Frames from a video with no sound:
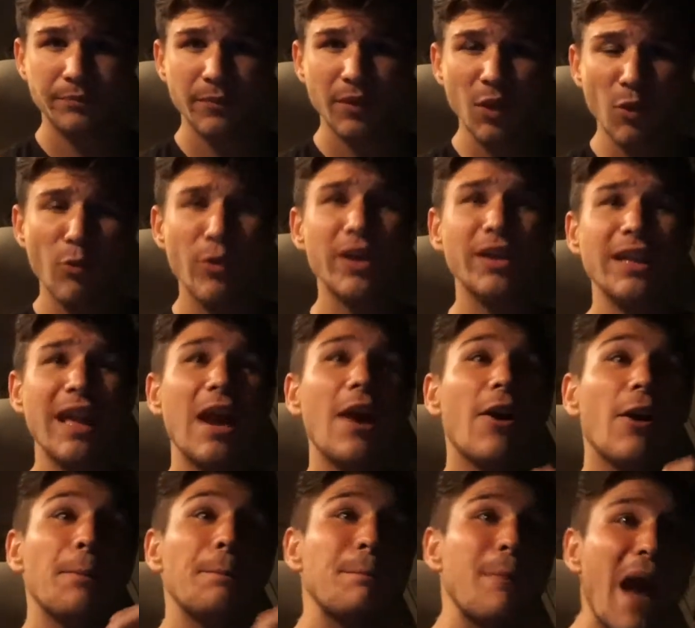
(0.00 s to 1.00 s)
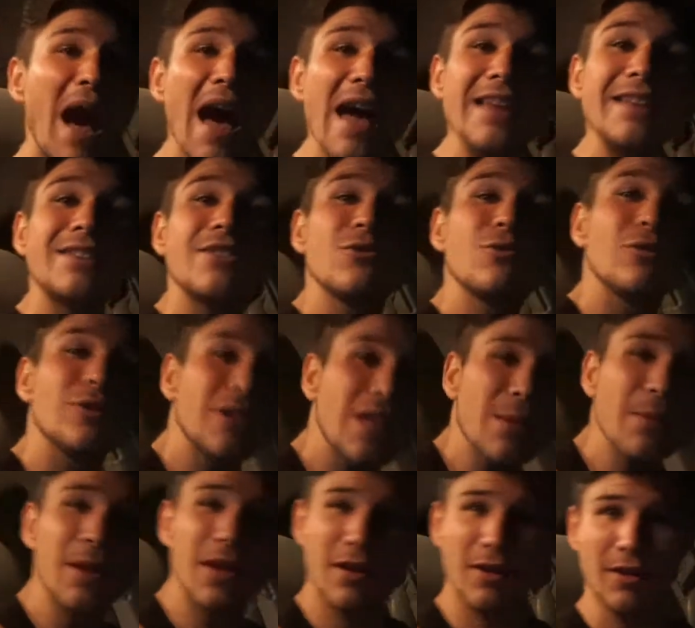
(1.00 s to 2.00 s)
we allow our mind to
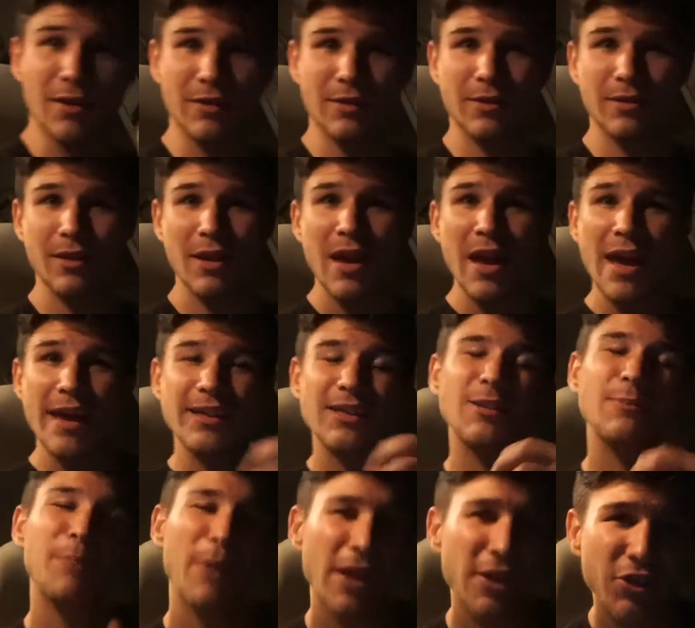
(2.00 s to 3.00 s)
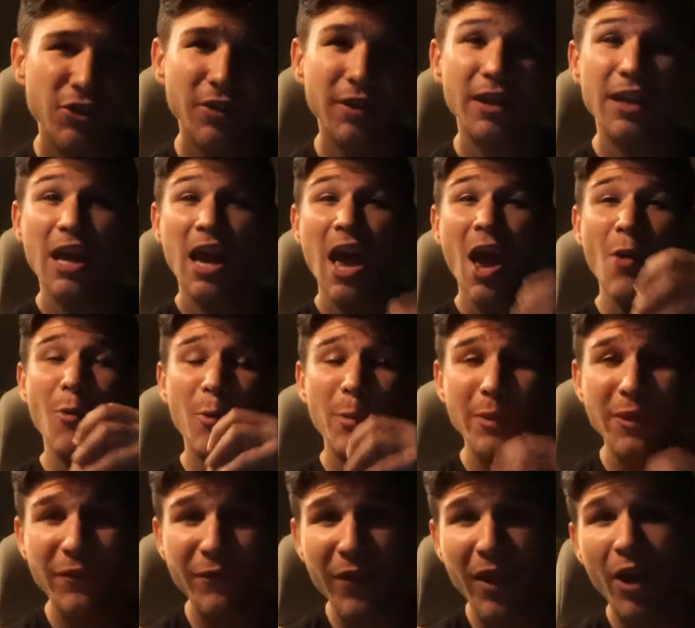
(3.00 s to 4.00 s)
limit us, especially when we
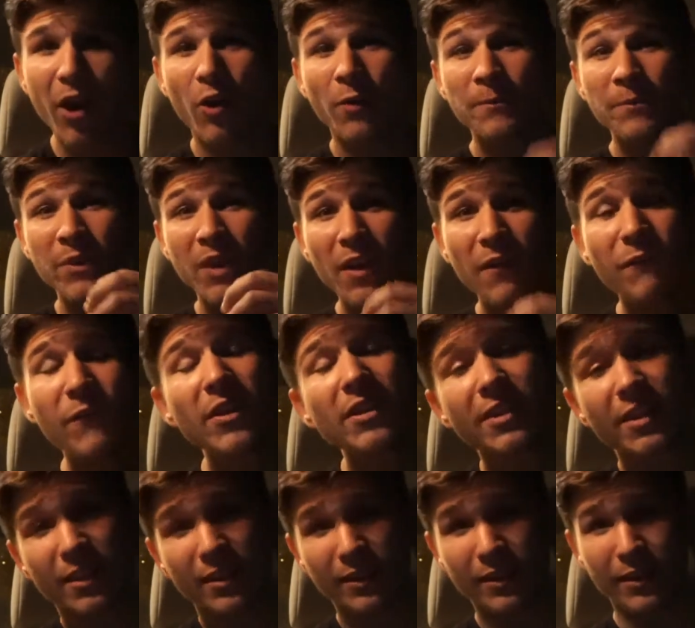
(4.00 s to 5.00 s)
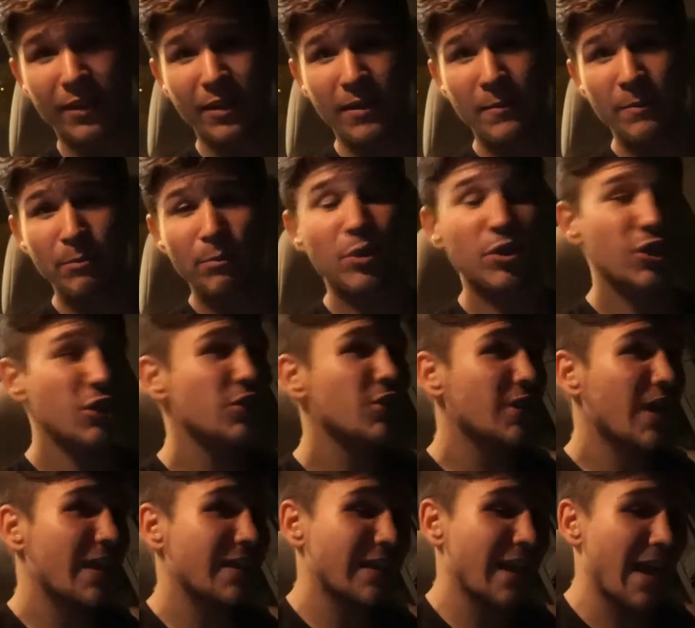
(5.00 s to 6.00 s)
fail physically. But just
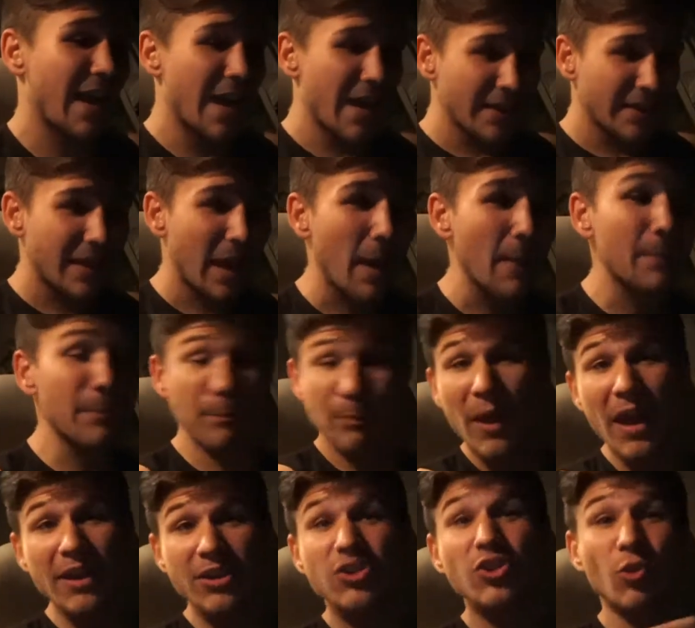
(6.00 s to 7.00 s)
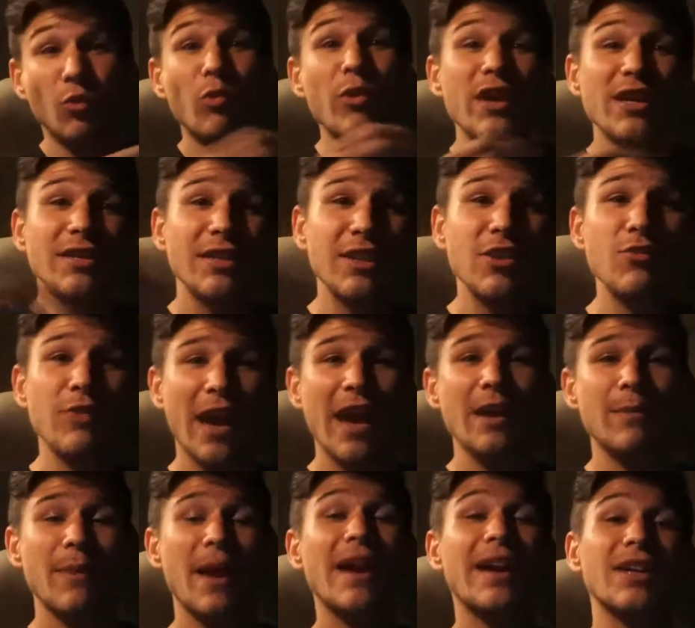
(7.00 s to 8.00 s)
like that bench, the reason you came
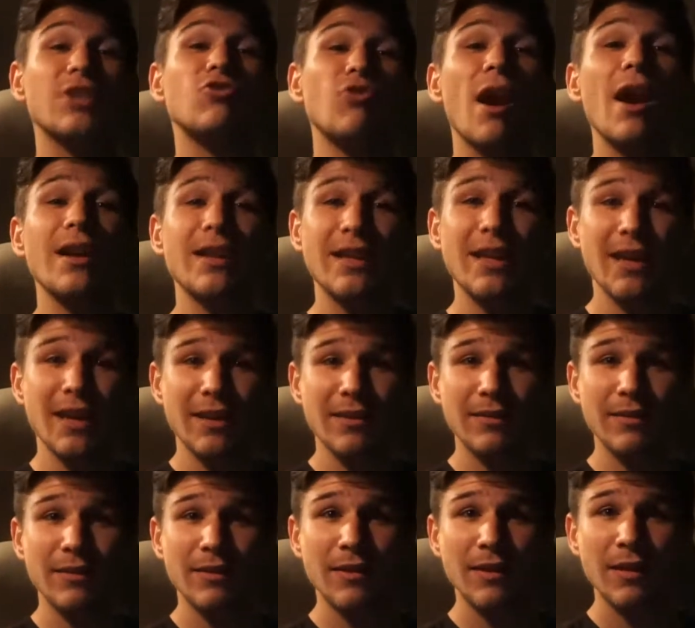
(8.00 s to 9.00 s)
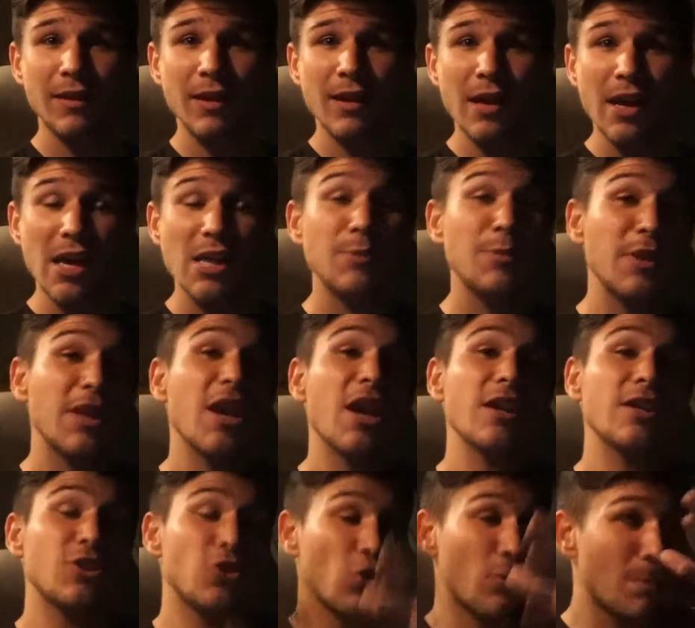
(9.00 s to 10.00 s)
back and tried again is
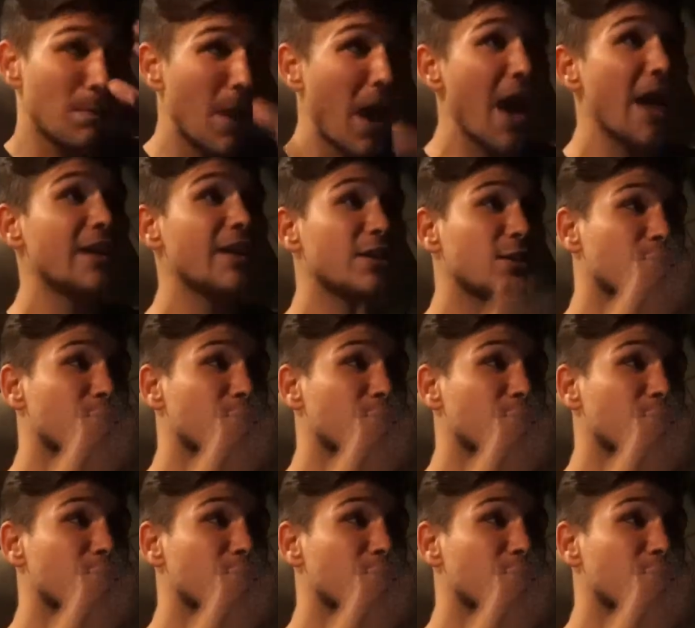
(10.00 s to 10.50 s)
because your mind is